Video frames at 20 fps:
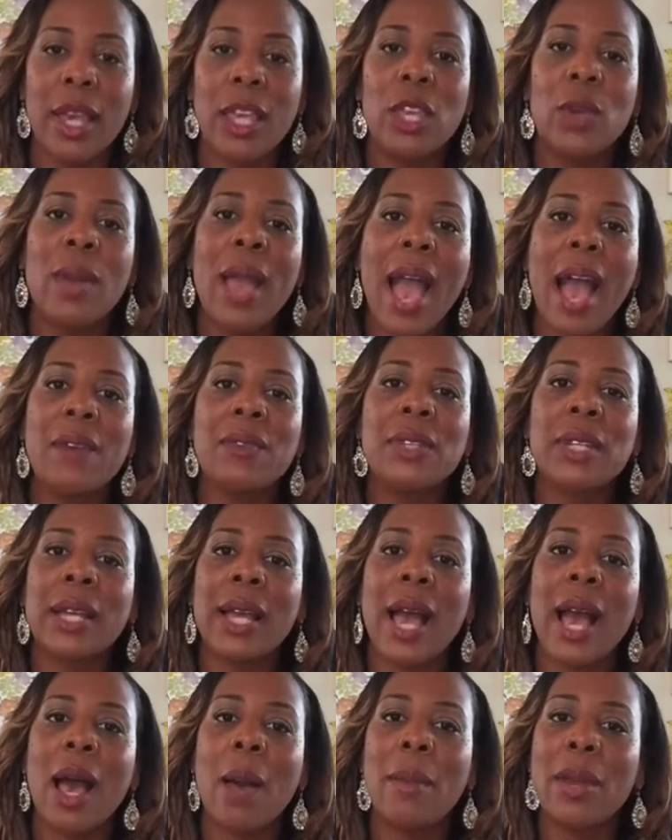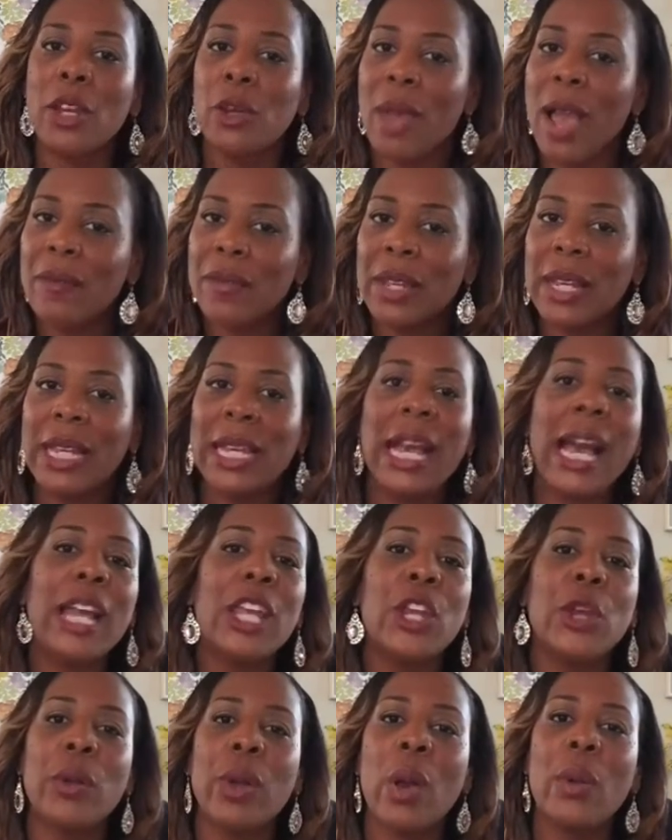You have to come and you have to
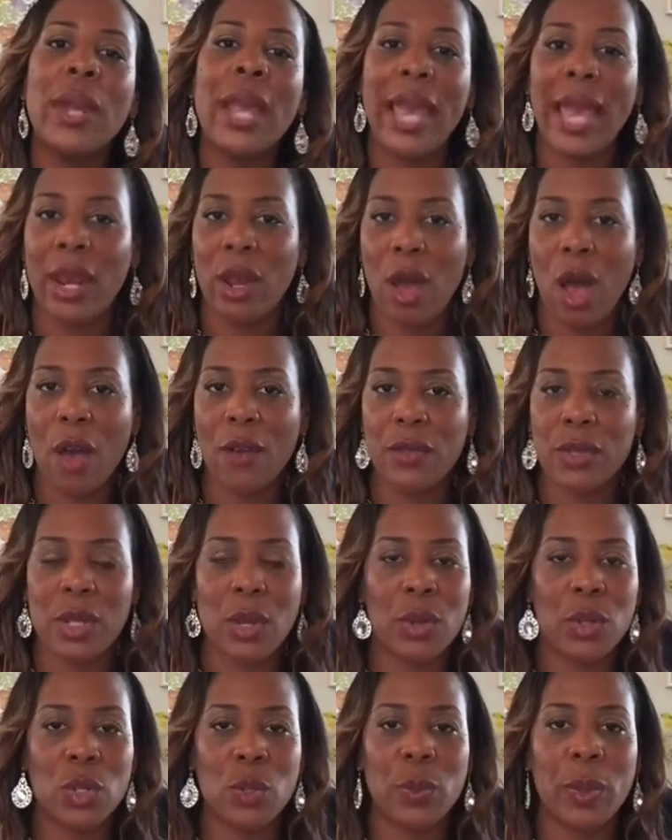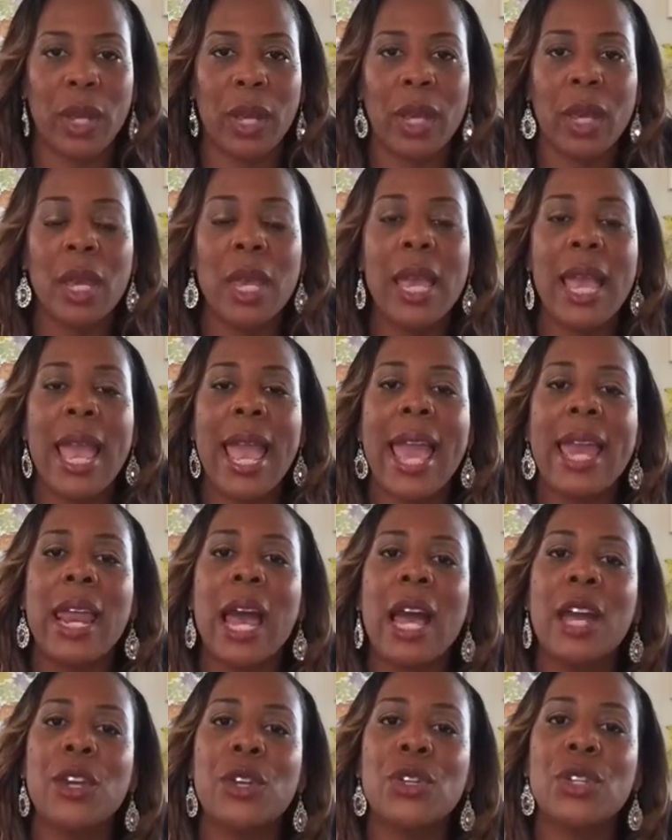cut your own head off, so to speak, and
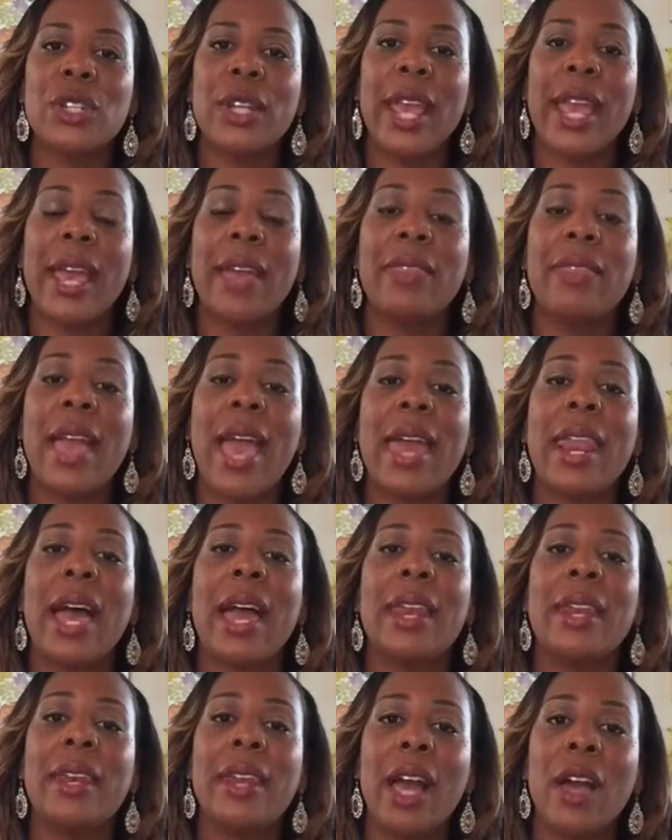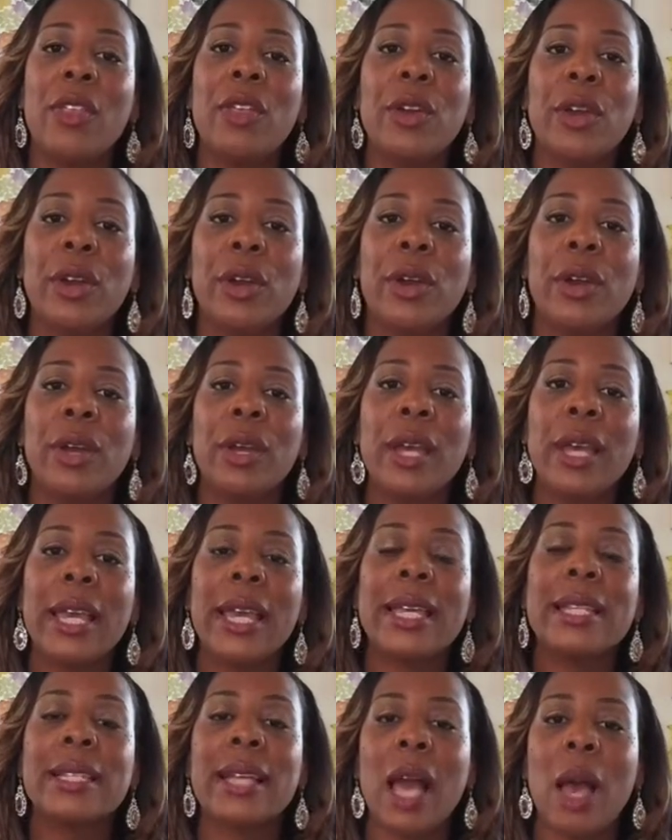understand that another
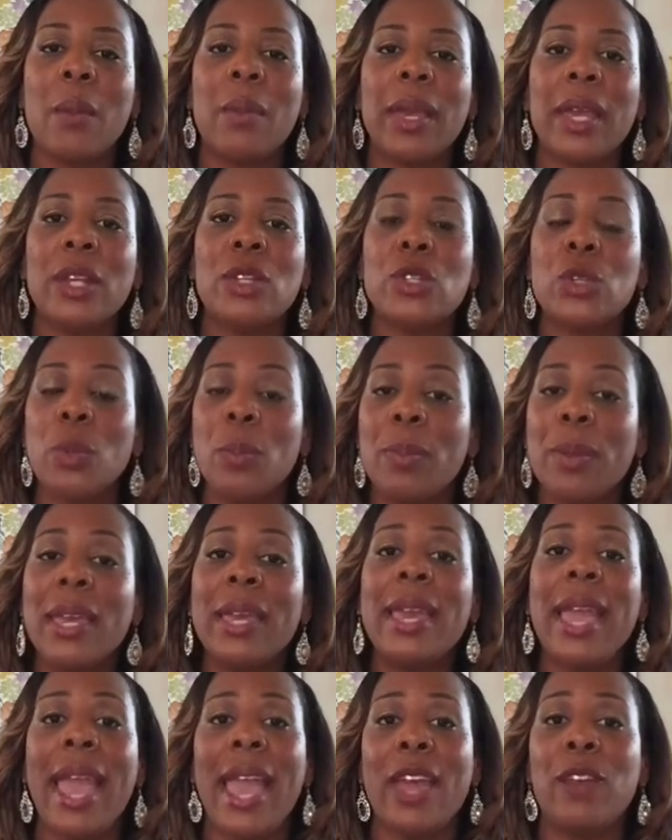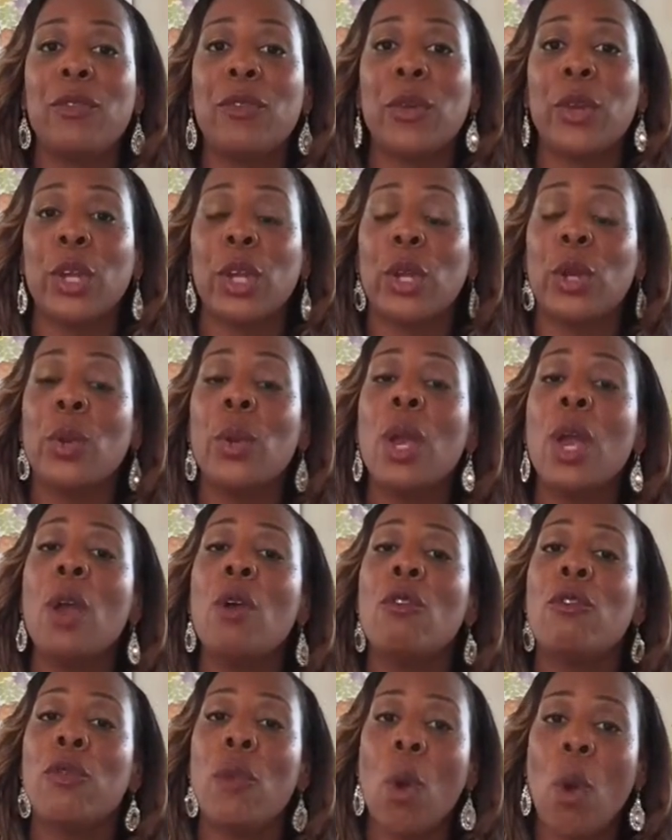is coming to be head for you
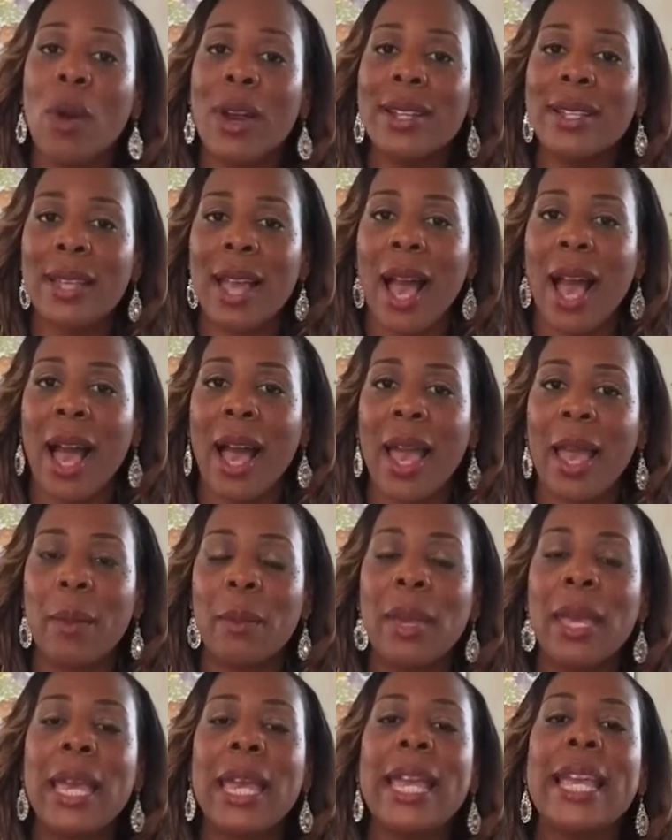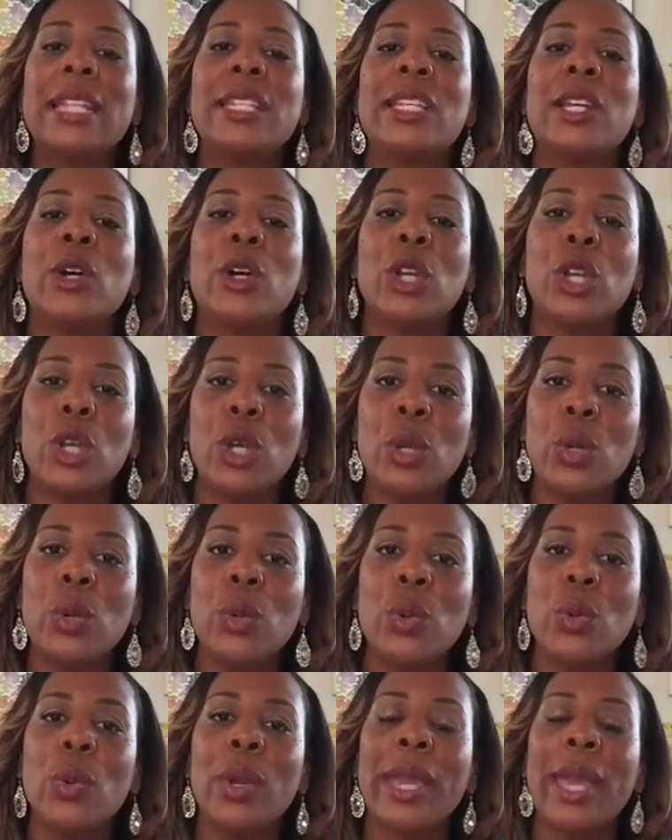for a time until
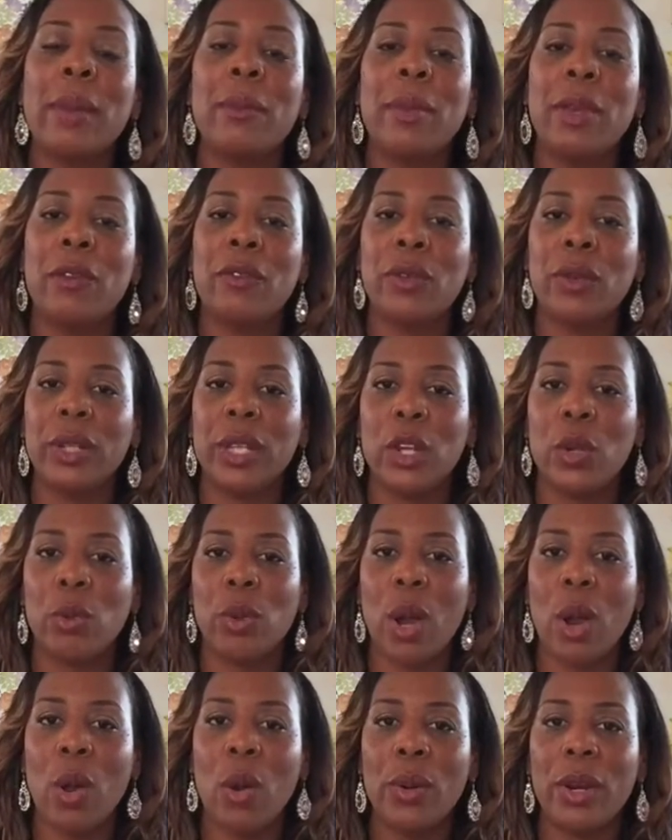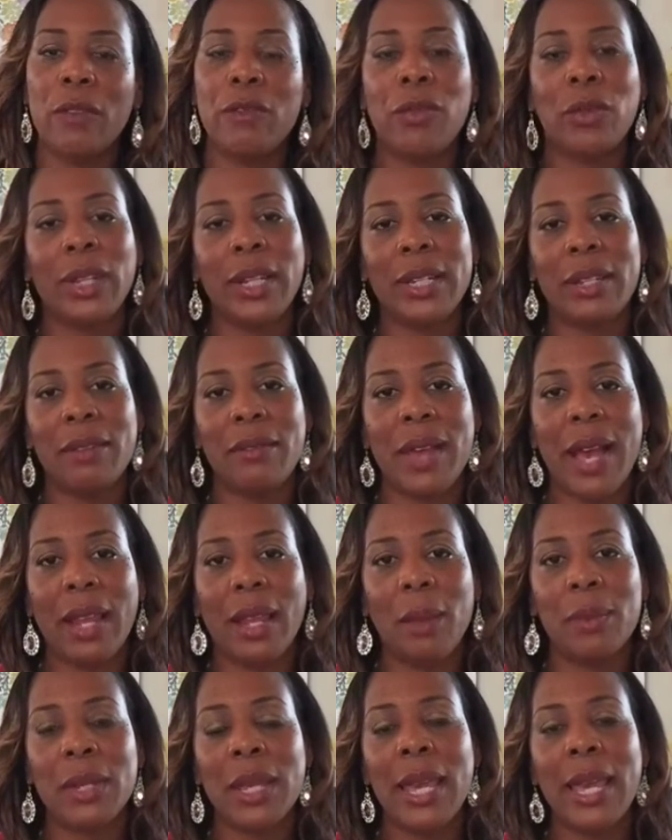you can be fully grown and fully
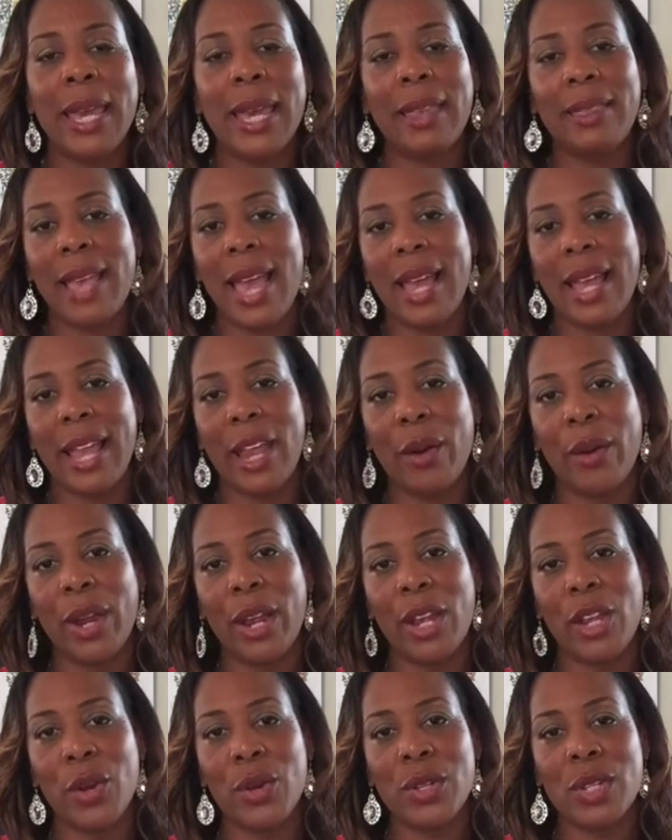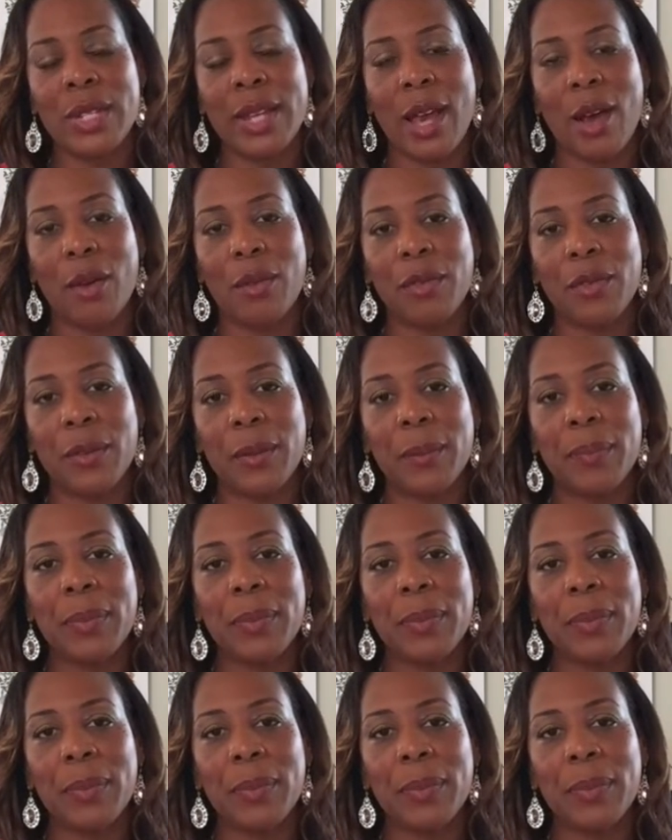developed in that area yourself.